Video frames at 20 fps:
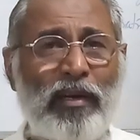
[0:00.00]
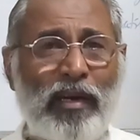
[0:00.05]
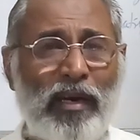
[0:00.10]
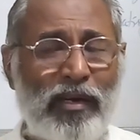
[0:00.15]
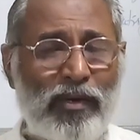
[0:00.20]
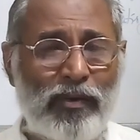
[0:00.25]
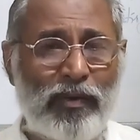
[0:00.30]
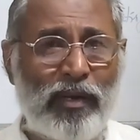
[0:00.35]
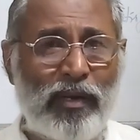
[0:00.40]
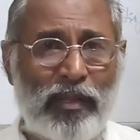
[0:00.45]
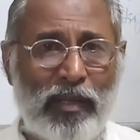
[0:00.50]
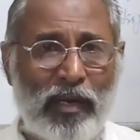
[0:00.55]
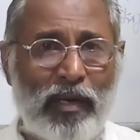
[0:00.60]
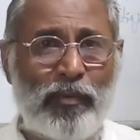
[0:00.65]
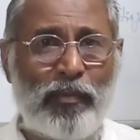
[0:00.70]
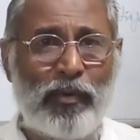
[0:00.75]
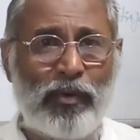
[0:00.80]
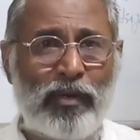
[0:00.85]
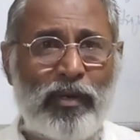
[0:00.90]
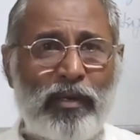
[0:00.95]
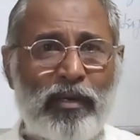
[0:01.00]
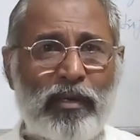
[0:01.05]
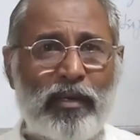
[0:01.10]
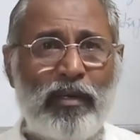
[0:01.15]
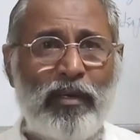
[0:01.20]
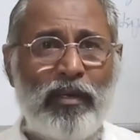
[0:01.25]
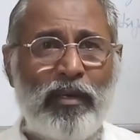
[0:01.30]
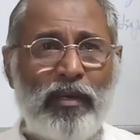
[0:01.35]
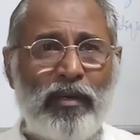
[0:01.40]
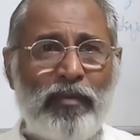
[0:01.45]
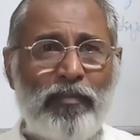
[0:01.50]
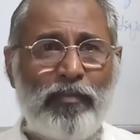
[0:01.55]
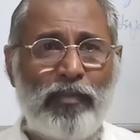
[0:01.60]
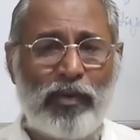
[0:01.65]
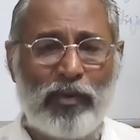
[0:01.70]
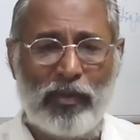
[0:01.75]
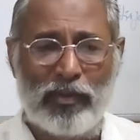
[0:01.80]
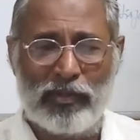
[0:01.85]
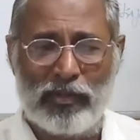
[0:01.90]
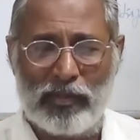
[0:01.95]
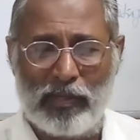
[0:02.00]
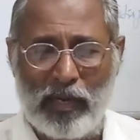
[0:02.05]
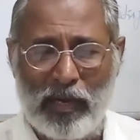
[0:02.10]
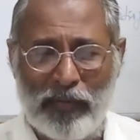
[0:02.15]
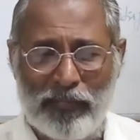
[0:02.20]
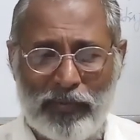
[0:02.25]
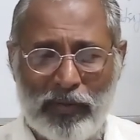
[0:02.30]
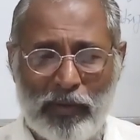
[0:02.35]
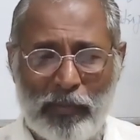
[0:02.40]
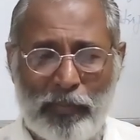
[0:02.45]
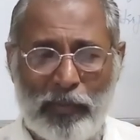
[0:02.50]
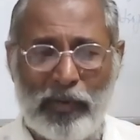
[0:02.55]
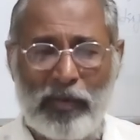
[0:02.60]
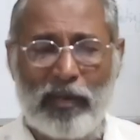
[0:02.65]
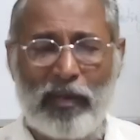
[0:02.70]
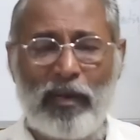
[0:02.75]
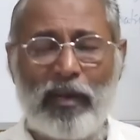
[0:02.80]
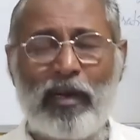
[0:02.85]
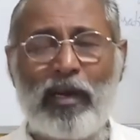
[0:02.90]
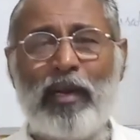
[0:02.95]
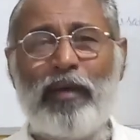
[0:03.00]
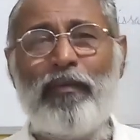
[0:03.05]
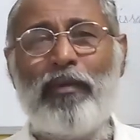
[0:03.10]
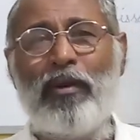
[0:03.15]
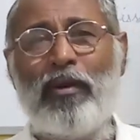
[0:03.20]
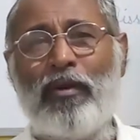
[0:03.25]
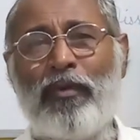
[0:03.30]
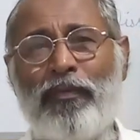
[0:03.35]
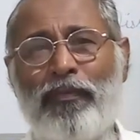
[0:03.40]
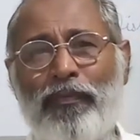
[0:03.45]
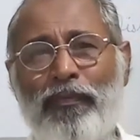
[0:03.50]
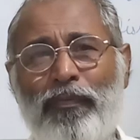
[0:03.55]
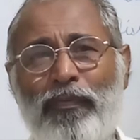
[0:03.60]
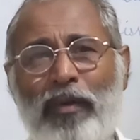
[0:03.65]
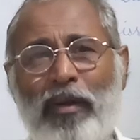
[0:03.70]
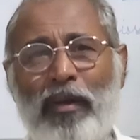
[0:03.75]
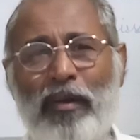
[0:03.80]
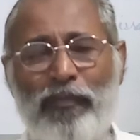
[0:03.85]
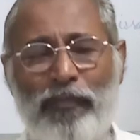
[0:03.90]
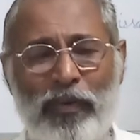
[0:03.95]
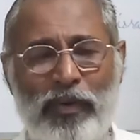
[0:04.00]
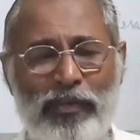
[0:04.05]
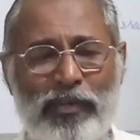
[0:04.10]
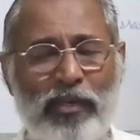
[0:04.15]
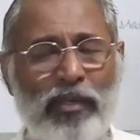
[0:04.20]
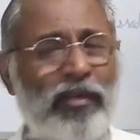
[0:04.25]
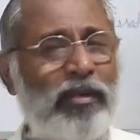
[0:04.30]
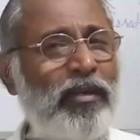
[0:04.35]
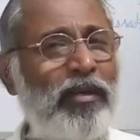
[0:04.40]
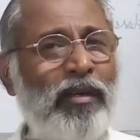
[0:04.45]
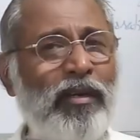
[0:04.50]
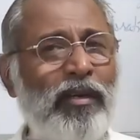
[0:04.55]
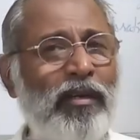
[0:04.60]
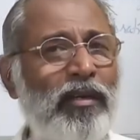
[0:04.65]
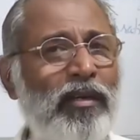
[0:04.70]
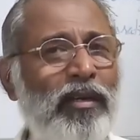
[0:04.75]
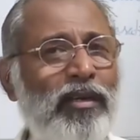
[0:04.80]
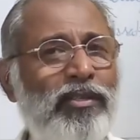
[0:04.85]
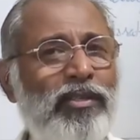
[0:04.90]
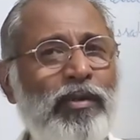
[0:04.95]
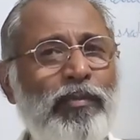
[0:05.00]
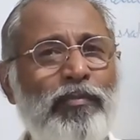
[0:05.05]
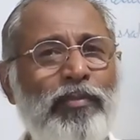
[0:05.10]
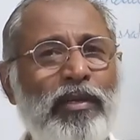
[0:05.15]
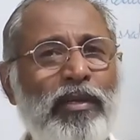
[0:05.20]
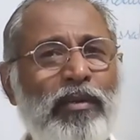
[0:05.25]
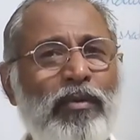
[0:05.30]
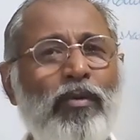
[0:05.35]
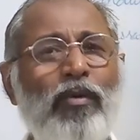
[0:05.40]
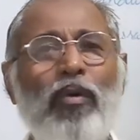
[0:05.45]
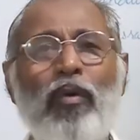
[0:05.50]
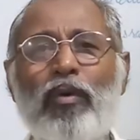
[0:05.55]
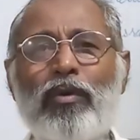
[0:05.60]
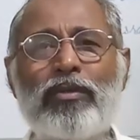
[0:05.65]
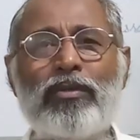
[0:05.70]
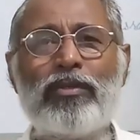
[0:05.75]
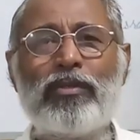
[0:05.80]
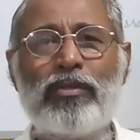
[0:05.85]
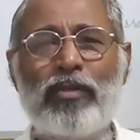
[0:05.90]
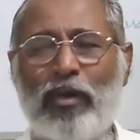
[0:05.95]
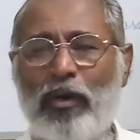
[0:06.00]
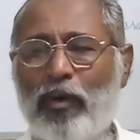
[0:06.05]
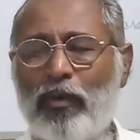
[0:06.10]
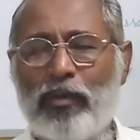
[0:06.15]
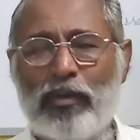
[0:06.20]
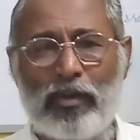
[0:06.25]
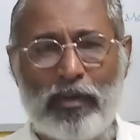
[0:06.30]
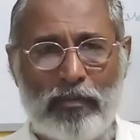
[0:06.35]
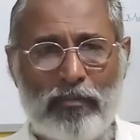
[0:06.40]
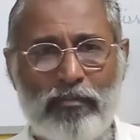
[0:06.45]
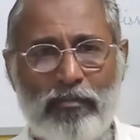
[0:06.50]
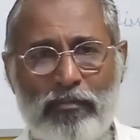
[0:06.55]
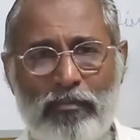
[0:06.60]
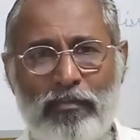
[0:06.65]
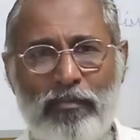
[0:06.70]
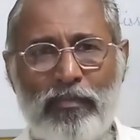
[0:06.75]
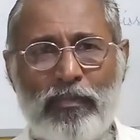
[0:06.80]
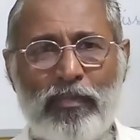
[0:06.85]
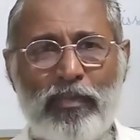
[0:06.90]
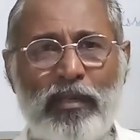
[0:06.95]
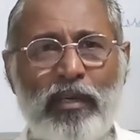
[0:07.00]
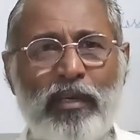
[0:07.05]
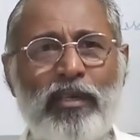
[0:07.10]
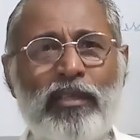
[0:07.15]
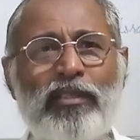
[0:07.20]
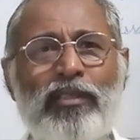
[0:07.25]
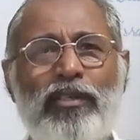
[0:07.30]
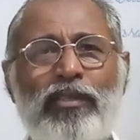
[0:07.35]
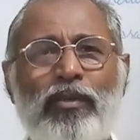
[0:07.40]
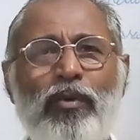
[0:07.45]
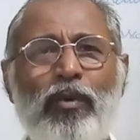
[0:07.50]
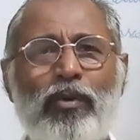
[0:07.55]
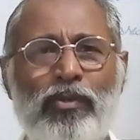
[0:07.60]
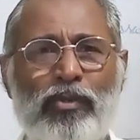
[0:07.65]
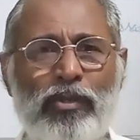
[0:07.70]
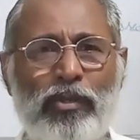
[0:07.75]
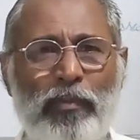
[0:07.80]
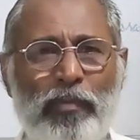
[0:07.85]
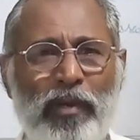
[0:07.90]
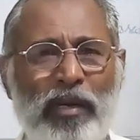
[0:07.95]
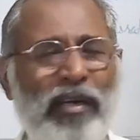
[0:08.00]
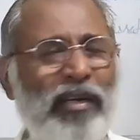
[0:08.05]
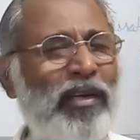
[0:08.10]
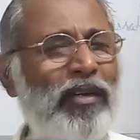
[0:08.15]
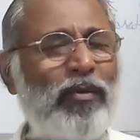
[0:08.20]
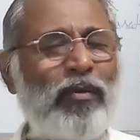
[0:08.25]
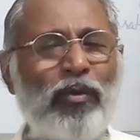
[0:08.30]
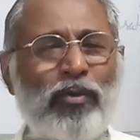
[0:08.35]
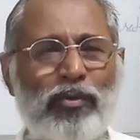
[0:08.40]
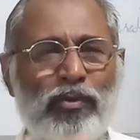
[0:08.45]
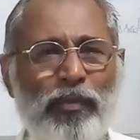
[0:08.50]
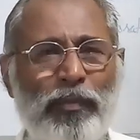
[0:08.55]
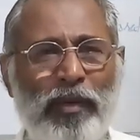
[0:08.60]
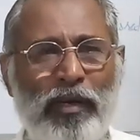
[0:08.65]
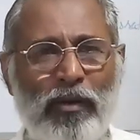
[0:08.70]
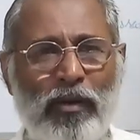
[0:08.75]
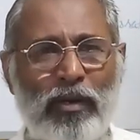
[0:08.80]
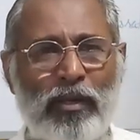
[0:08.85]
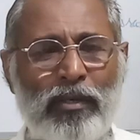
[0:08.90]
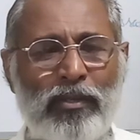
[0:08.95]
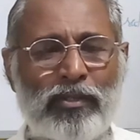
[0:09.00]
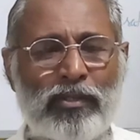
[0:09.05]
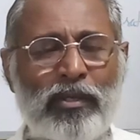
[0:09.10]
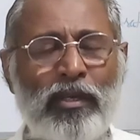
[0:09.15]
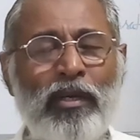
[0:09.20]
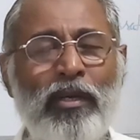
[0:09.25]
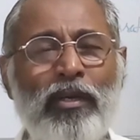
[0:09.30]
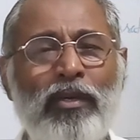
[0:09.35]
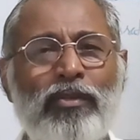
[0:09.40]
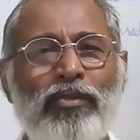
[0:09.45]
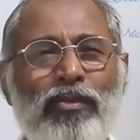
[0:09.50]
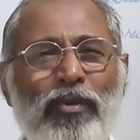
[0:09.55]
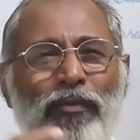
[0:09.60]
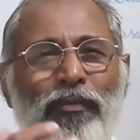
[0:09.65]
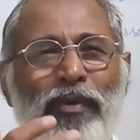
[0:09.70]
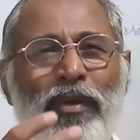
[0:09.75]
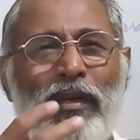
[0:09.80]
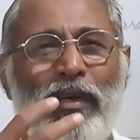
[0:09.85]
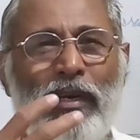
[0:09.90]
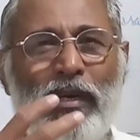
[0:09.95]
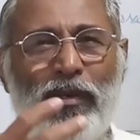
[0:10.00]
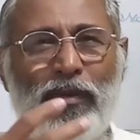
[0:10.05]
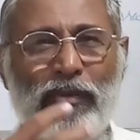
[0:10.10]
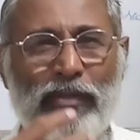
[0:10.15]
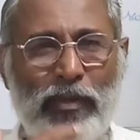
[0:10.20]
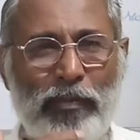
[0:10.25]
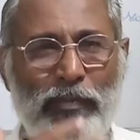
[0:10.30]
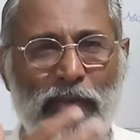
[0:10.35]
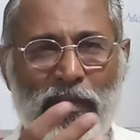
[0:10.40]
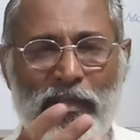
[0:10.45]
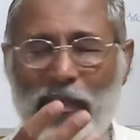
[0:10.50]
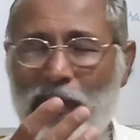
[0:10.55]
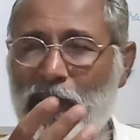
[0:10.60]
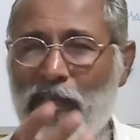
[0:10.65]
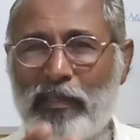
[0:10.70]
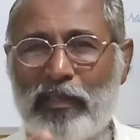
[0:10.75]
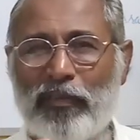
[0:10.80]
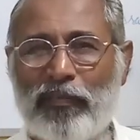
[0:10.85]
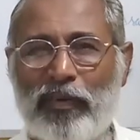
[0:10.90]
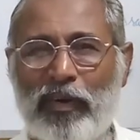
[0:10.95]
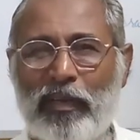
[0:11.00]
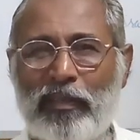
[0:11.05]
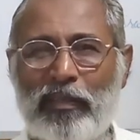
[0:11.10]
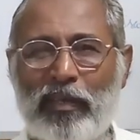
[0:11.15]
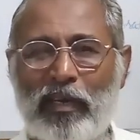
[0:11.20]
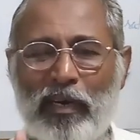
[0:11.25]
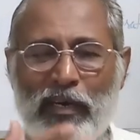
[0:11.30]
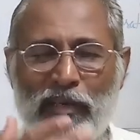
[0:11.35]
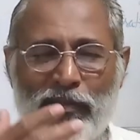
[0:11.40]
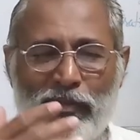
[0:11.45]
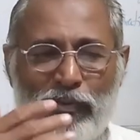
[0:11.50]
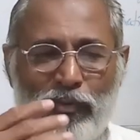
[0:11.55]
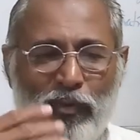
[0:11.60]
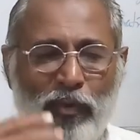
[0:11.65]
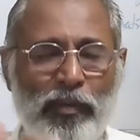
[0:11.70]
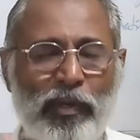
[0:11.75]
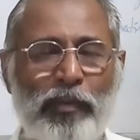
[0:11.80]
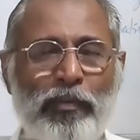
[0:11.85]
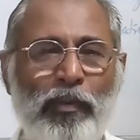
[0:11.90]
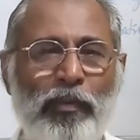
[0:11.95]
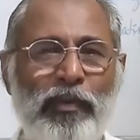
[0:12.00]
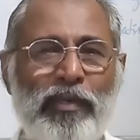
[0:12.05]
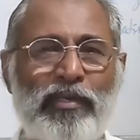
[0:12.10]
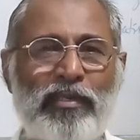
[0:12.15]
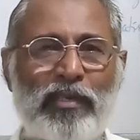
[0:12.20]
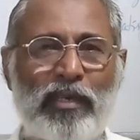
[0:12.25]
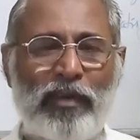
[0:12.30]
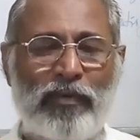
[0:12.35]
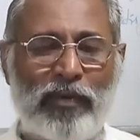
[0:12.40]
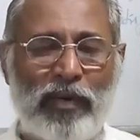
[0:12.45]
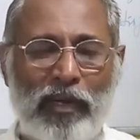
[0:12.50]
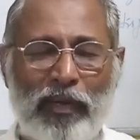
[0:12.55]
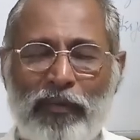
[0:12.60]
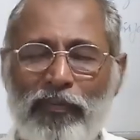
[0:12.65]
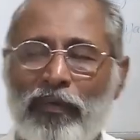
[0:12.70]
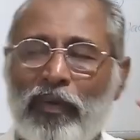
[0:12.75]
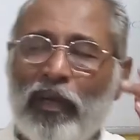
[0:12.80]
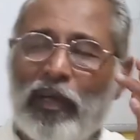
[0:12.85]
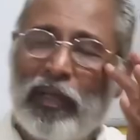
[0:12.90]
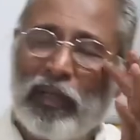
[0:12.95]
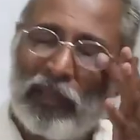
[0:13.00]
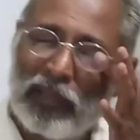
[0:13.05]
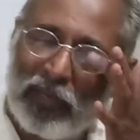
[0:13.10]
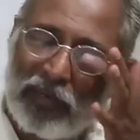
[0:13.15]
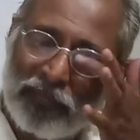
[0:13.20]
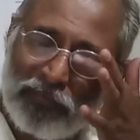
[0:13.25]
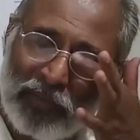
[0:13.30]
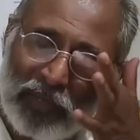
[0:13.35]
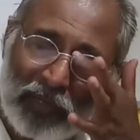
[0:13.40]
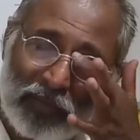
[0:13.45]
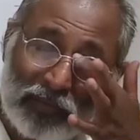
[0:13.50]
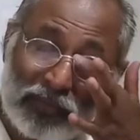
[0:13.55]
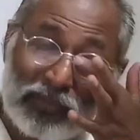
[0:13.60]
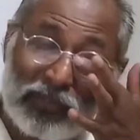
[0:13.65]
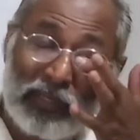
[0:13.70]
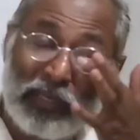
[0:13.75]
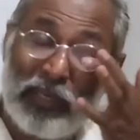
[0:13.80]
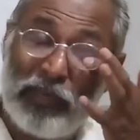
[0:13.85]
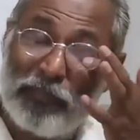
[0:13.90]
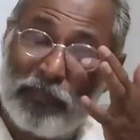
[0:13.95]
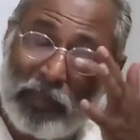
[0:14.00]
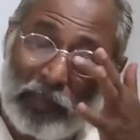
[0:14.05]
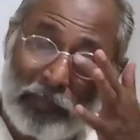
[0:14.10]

can't do anything about it because after a particular level of infection, it simply goes out. That is, it goes to the blood, it goes to many organs. So, we need to simply see the suffering. There are so many moments in our life that we have seen